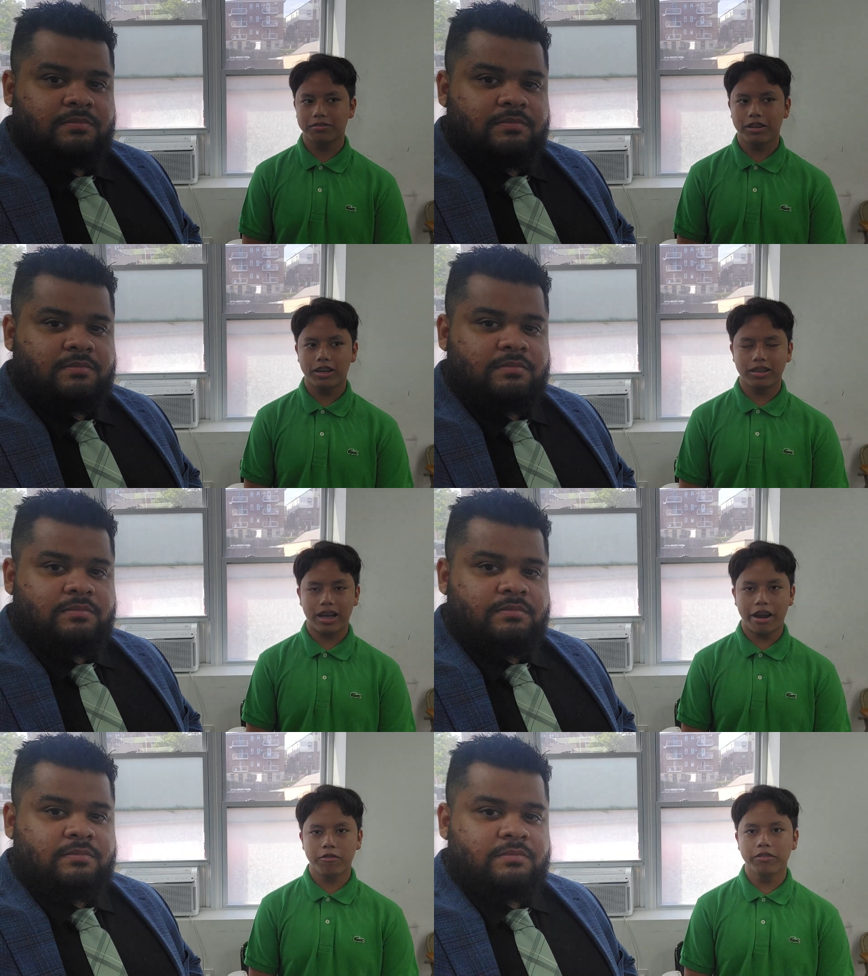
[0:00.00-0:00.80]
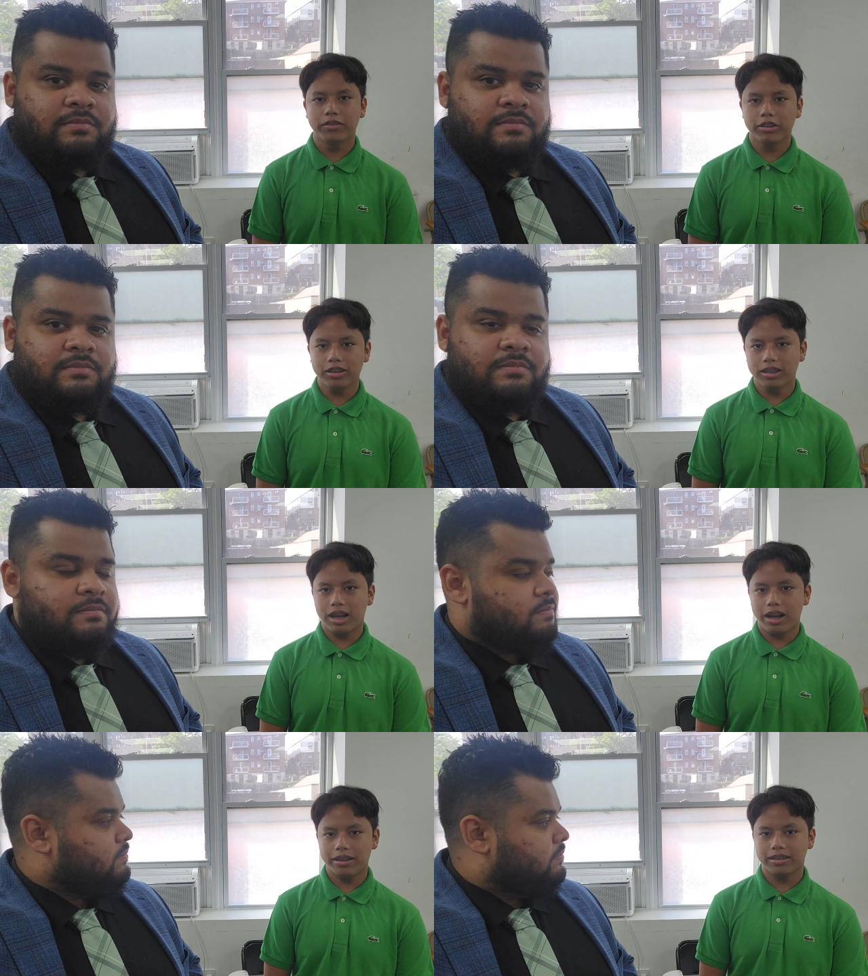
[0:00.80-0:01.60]
Speaker 1: well, I reviewed a
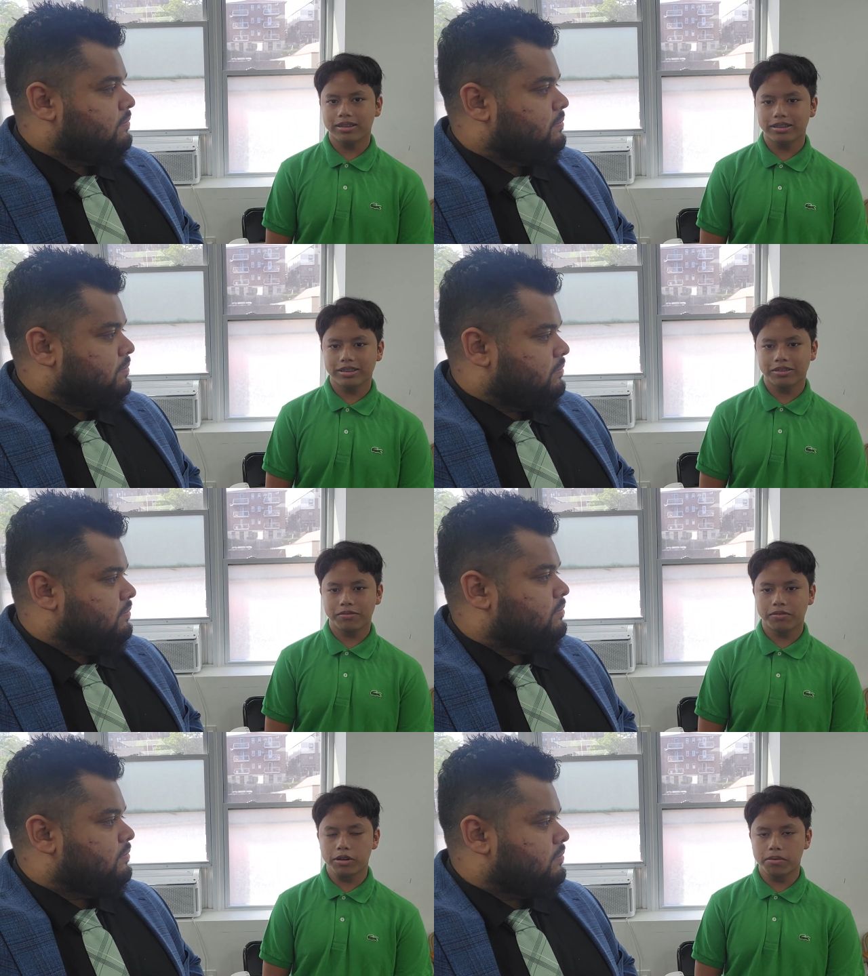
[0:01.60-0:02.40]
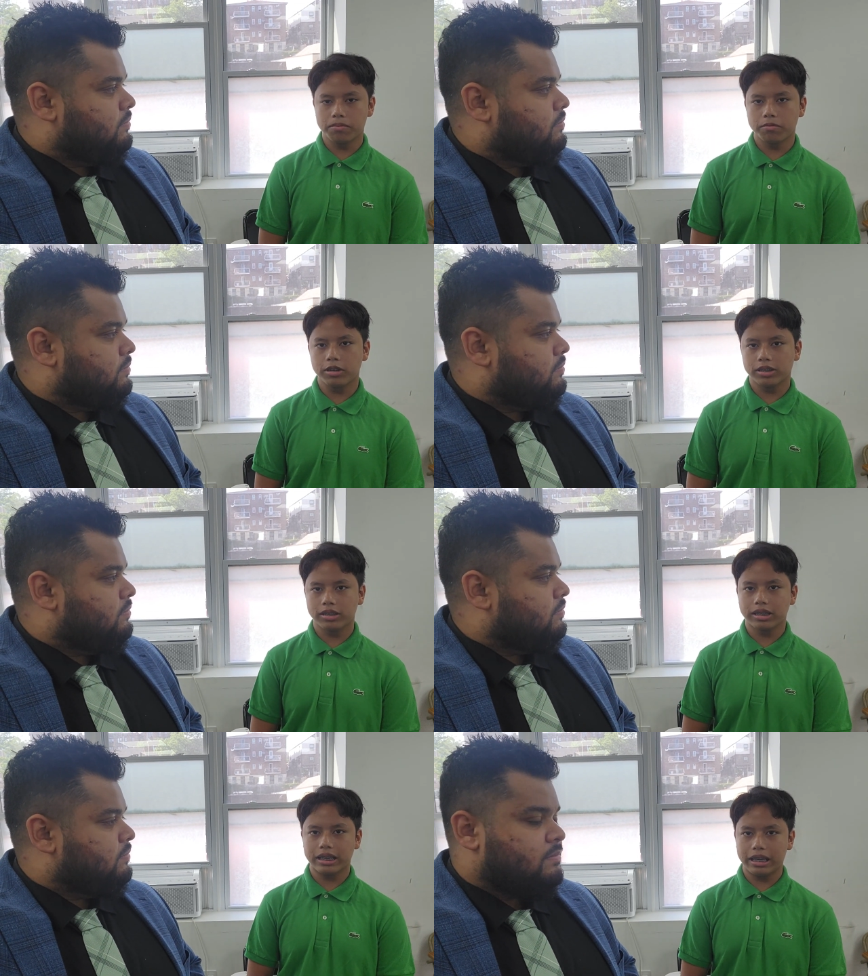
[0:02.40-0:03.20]
lot from what
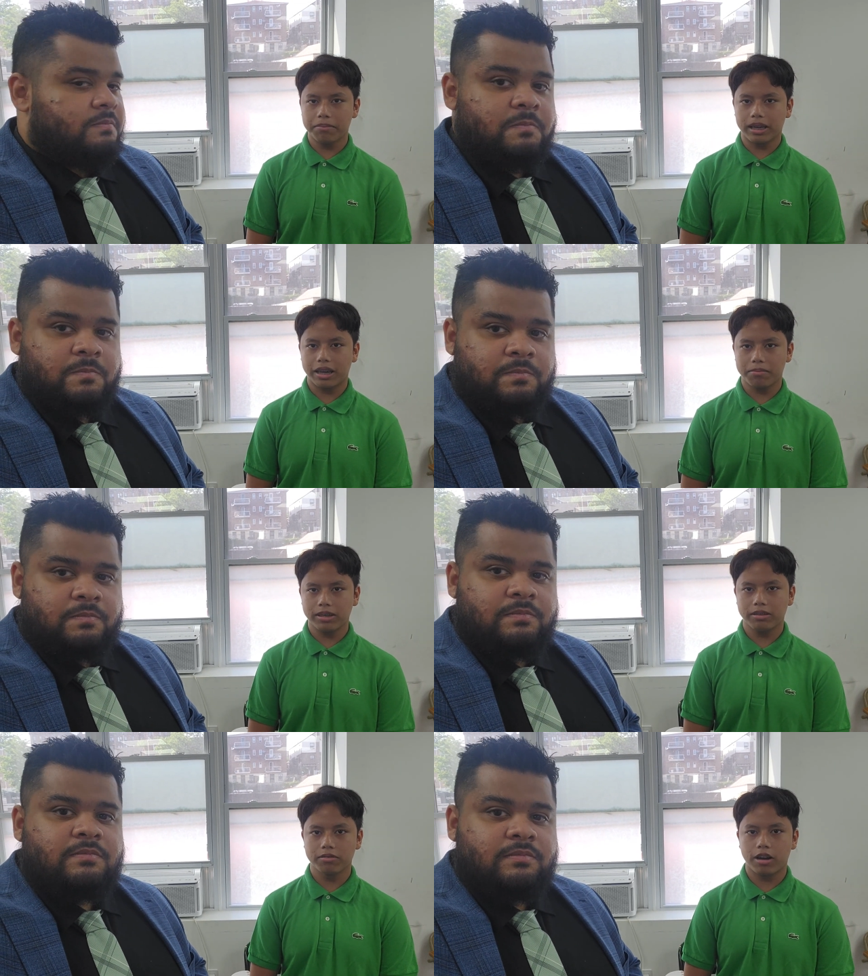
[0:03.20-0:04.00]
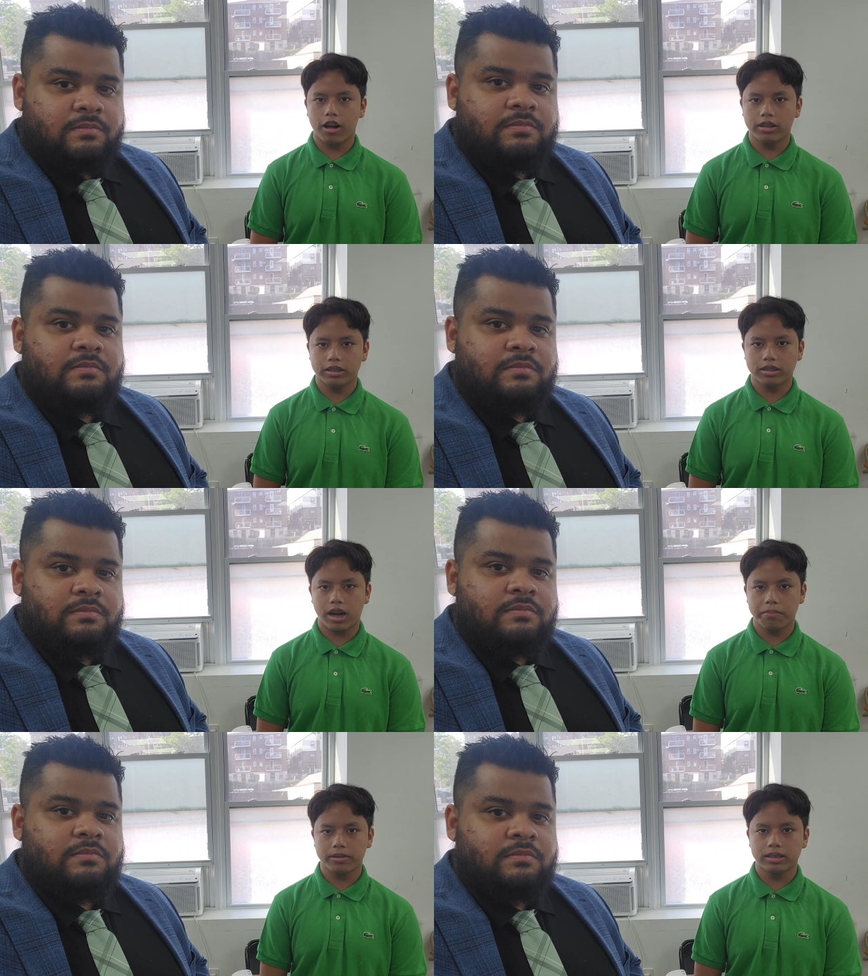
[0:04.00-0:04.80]
Sakib gave me, all his
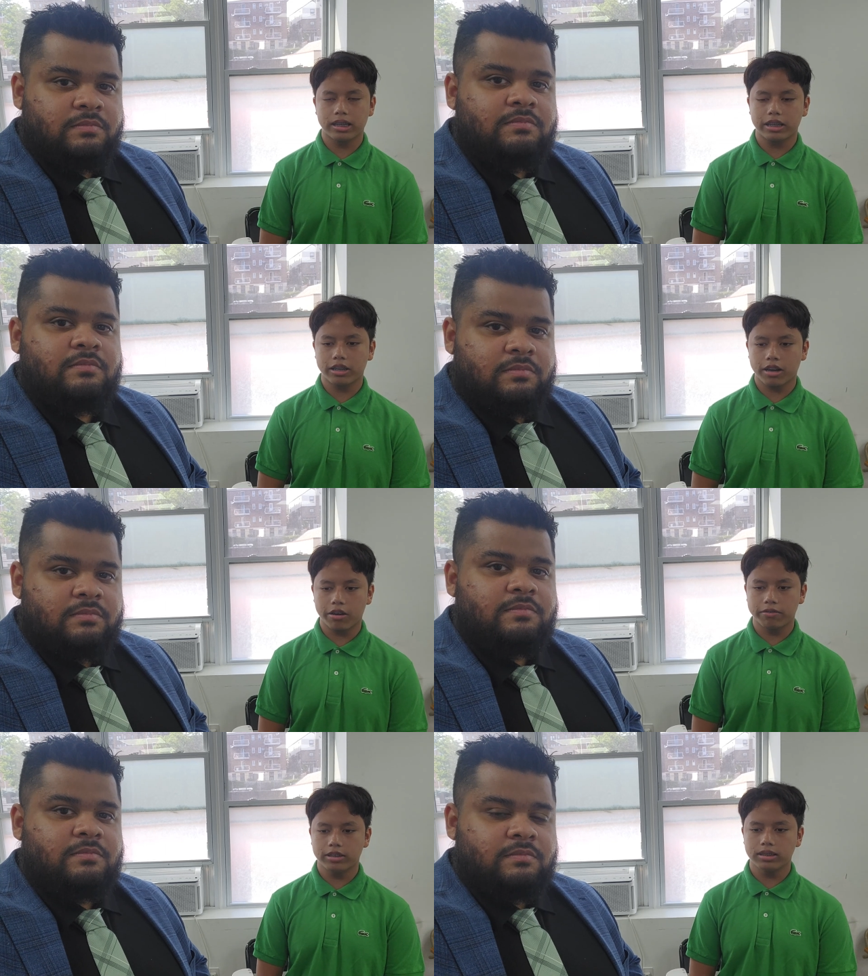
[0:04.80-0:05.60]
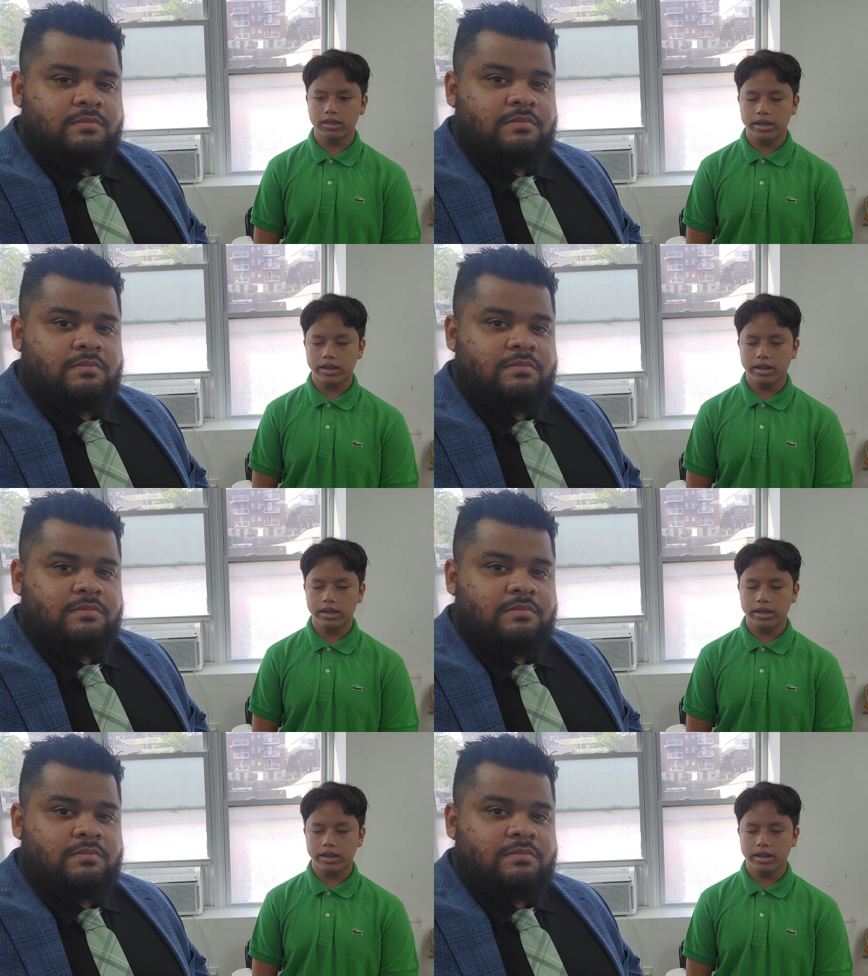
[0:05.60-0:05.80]
topics that he covered.